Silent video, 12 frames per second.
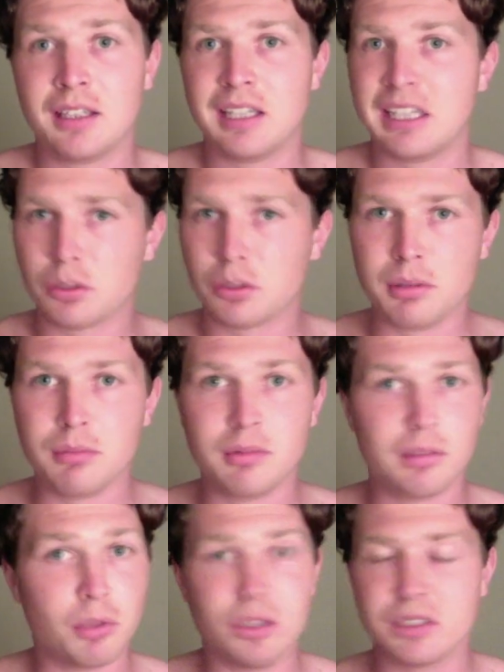It took me
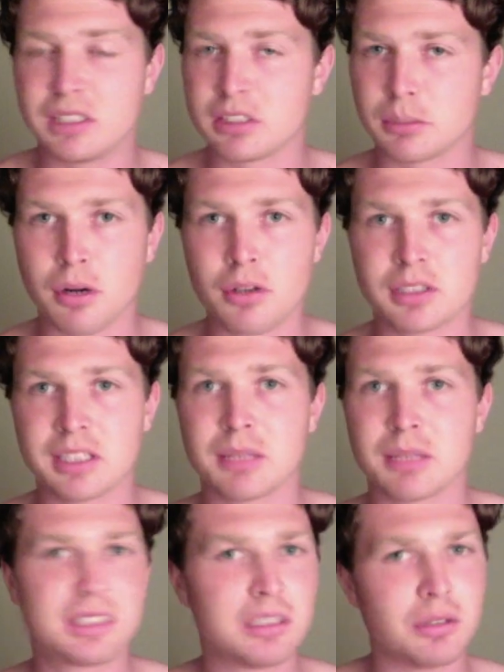months. It's a process.
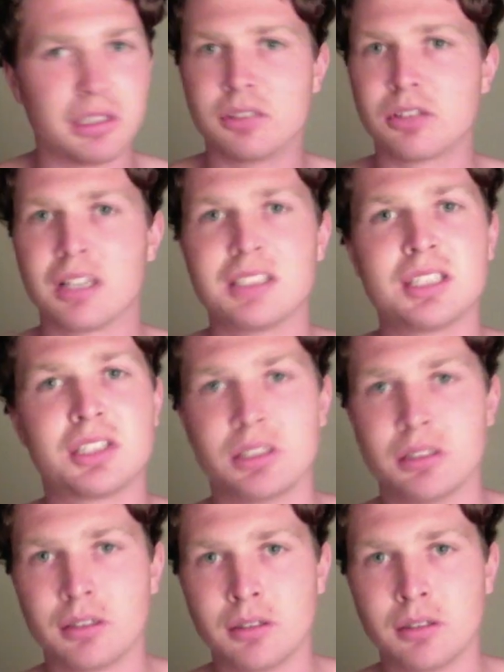I'm still in the transition.